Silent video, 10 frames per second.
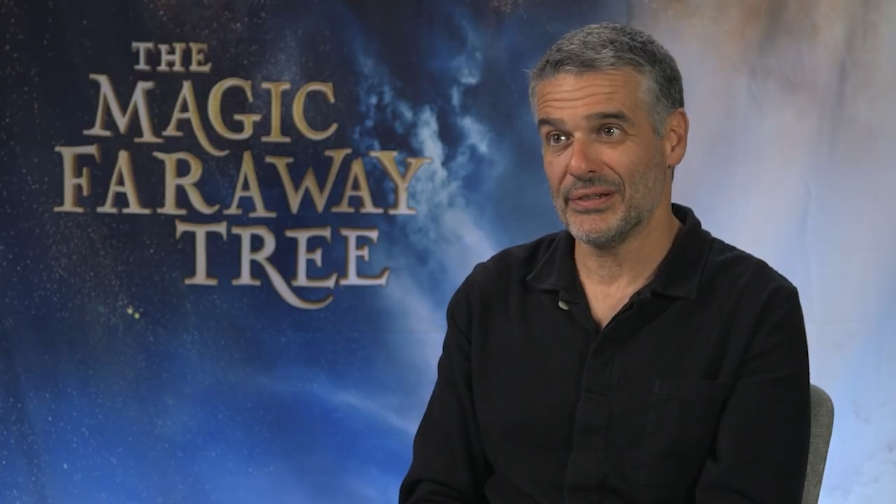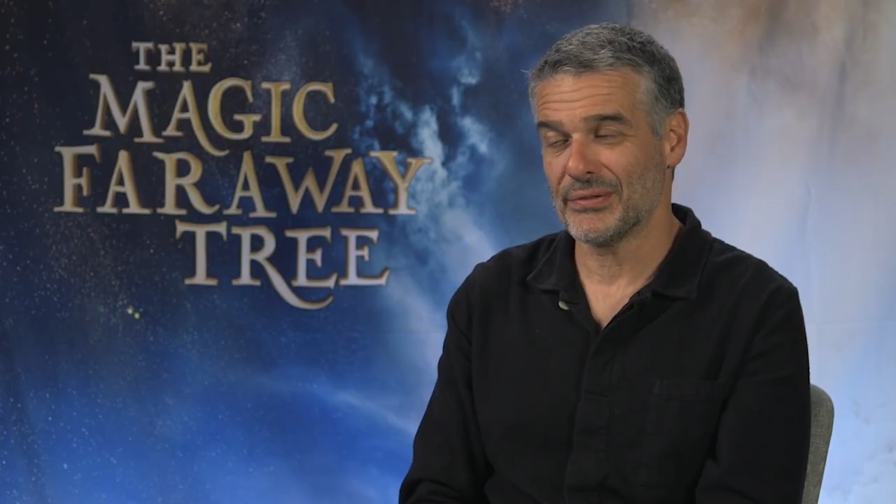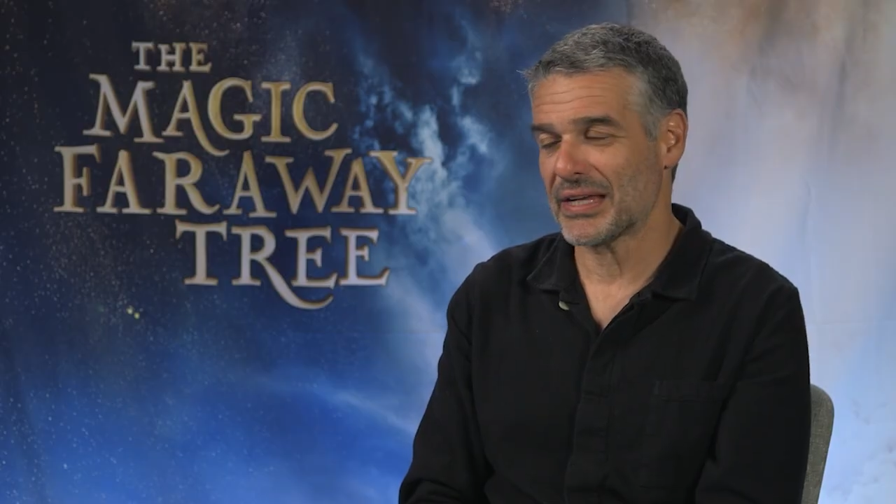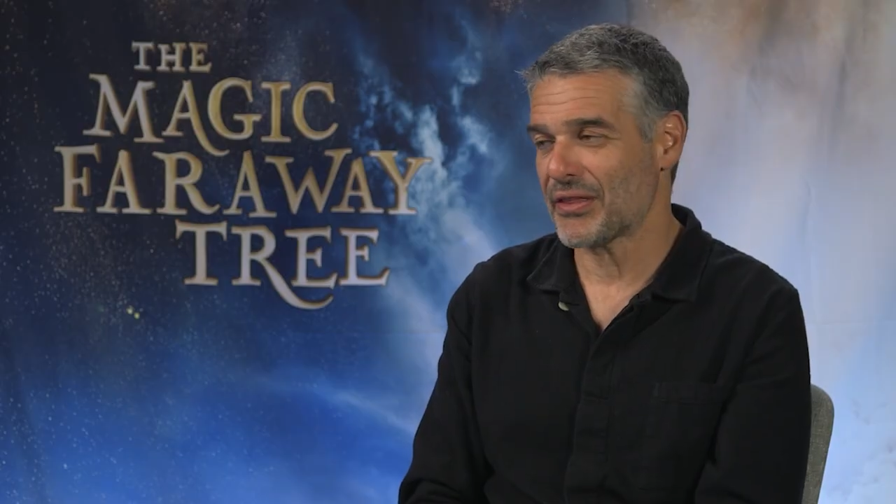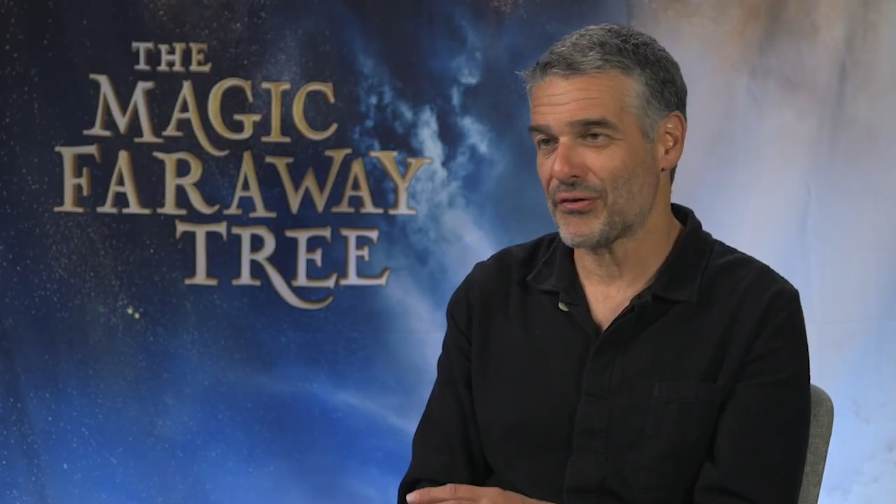It was
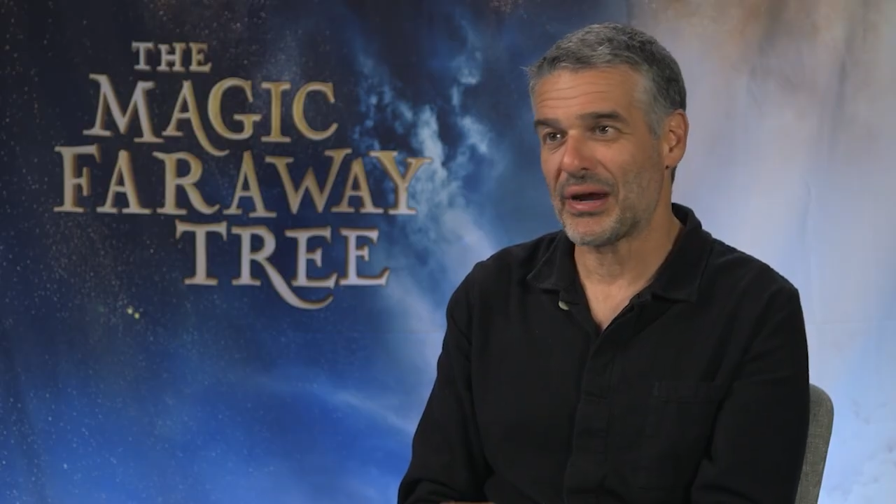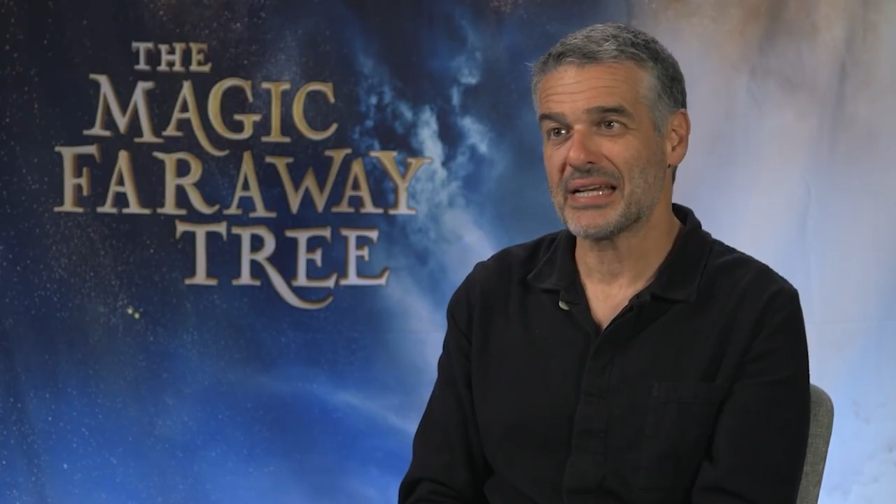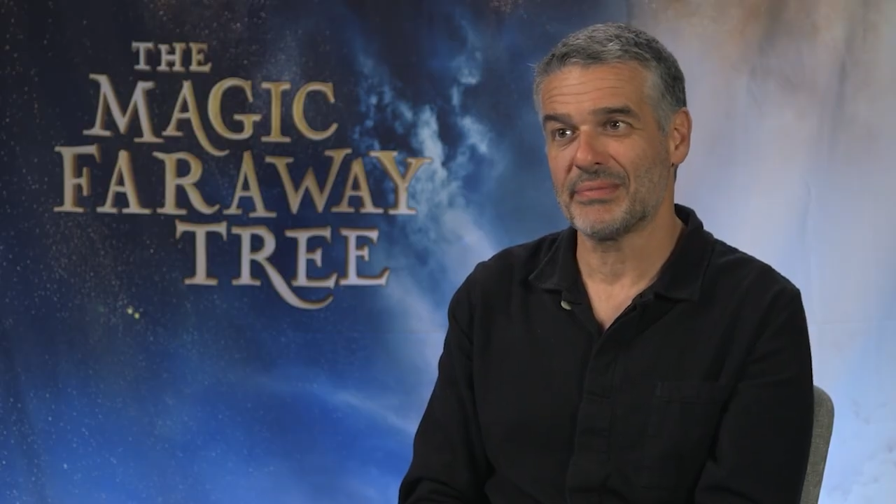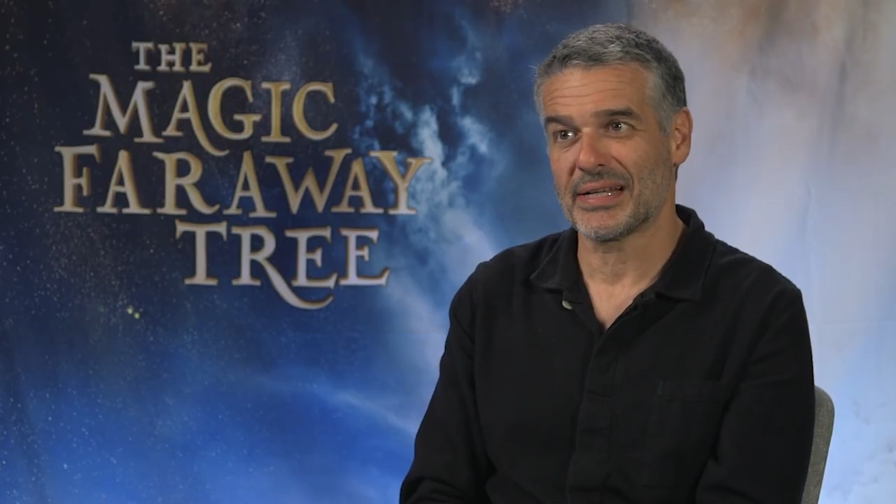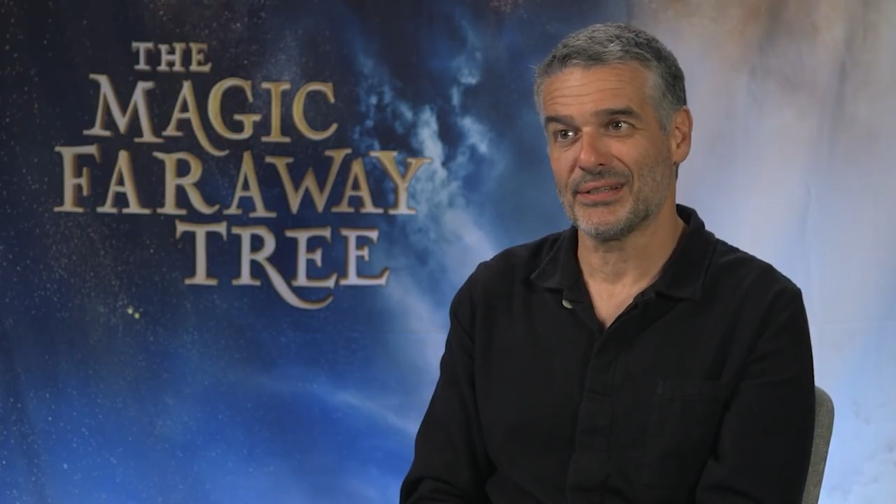like a
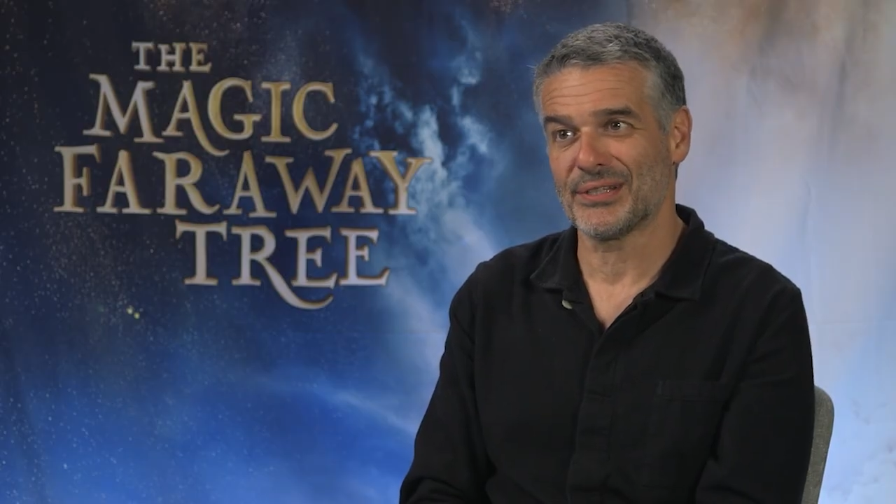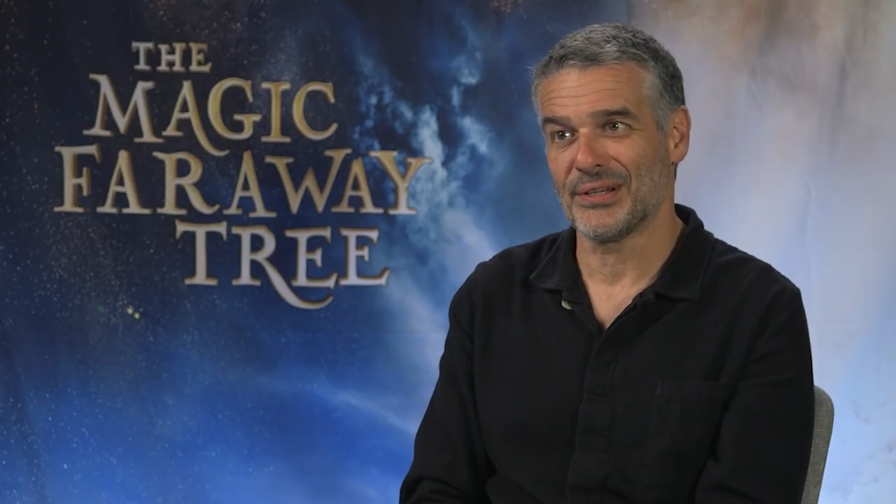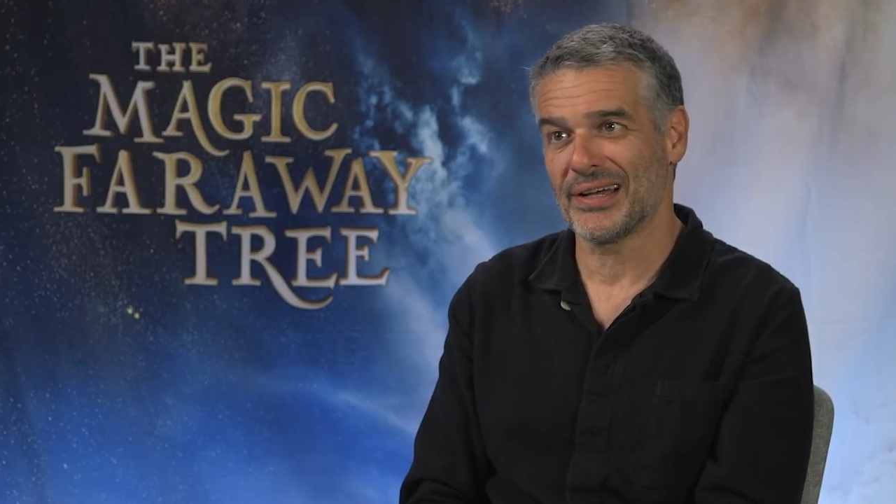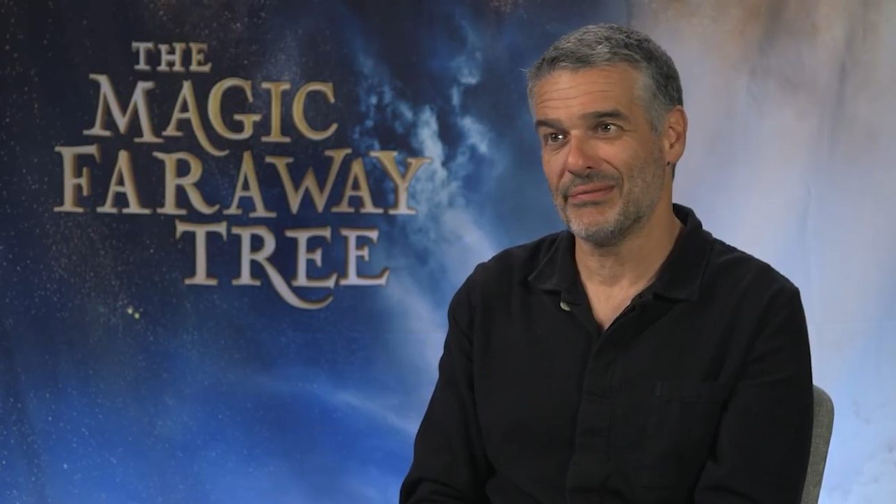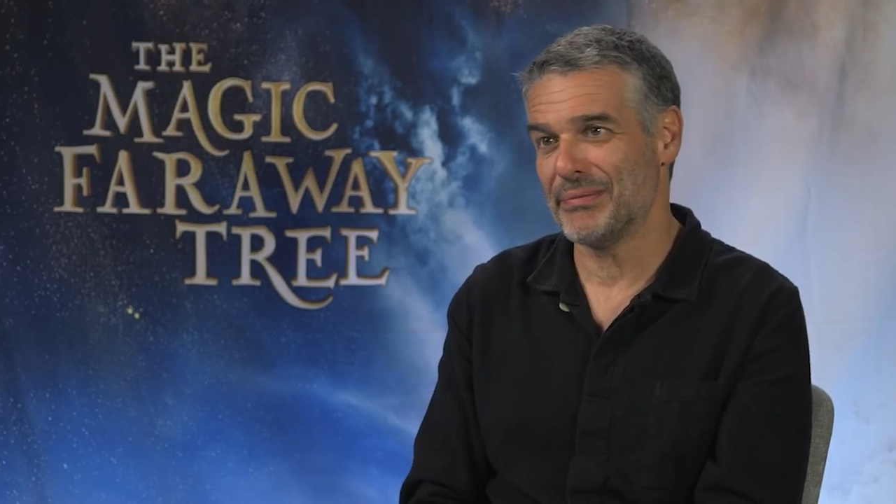thrash metal
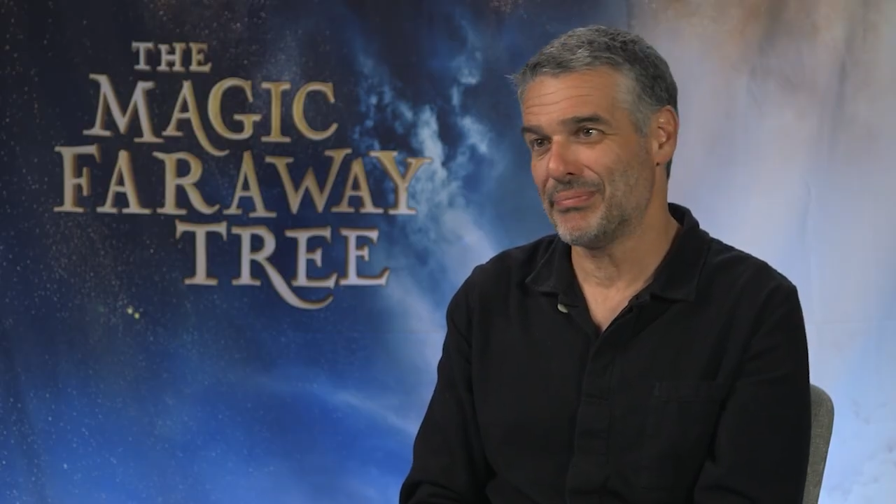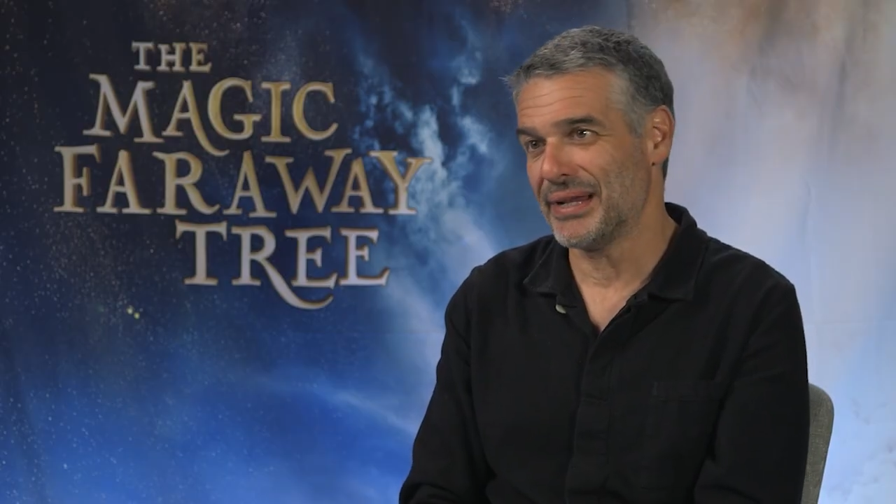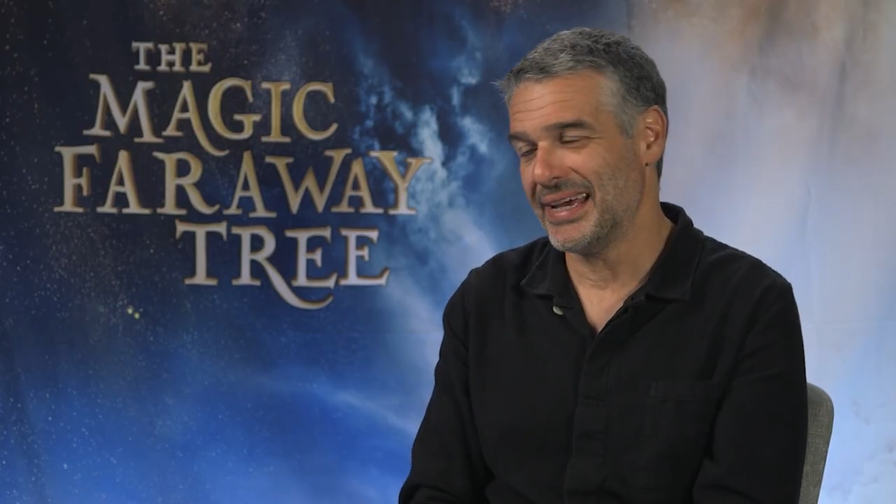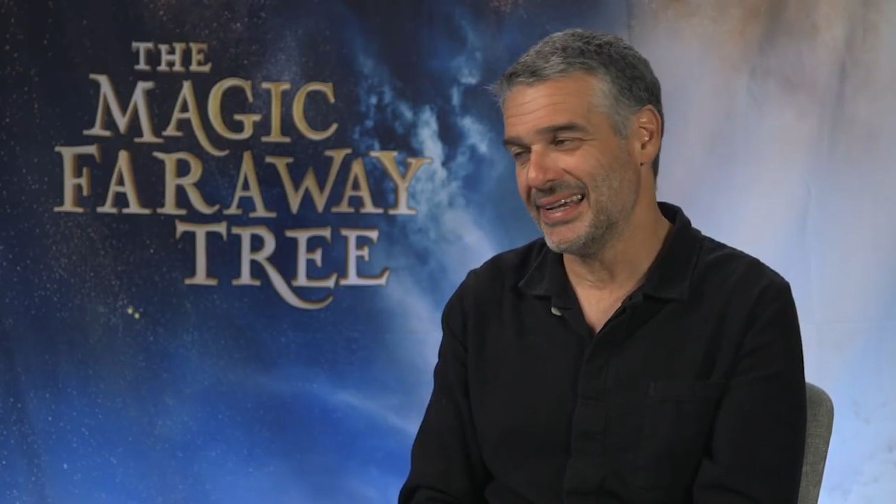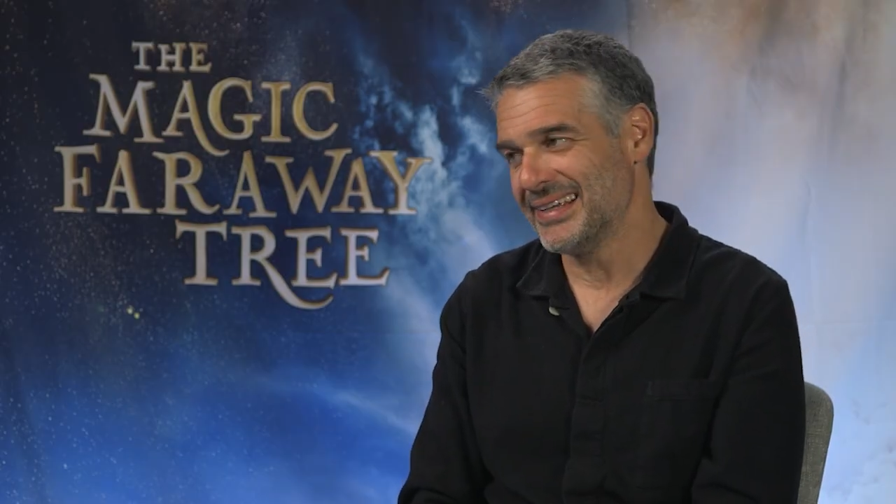song, and we'd
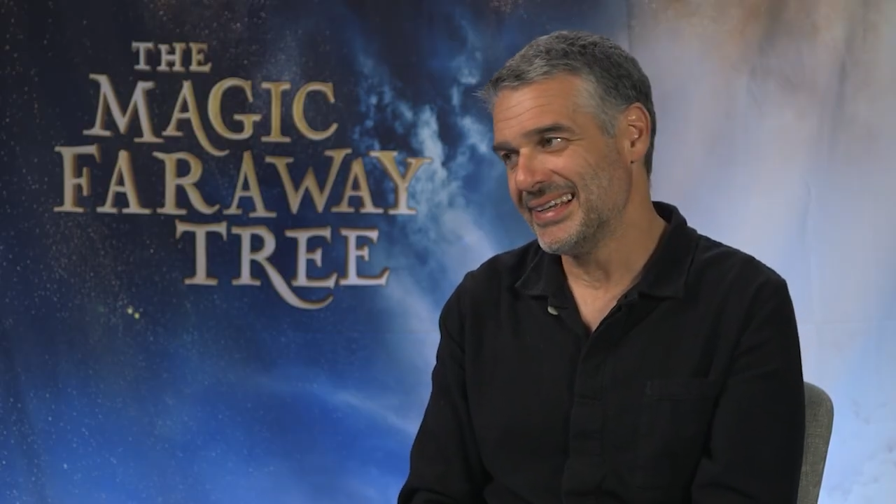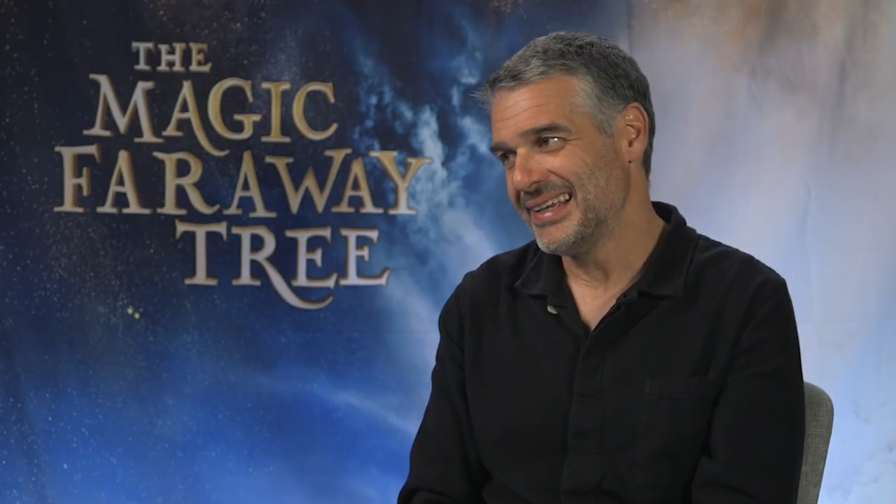play it,